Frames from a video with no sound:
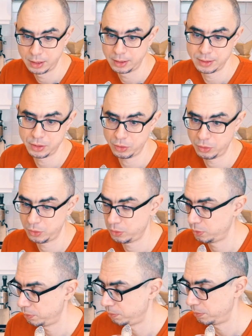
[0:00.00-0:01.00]

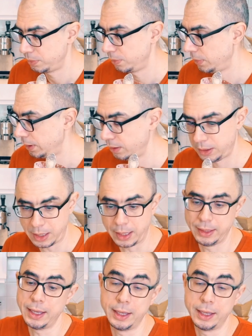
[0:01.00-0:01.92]
So, yeah,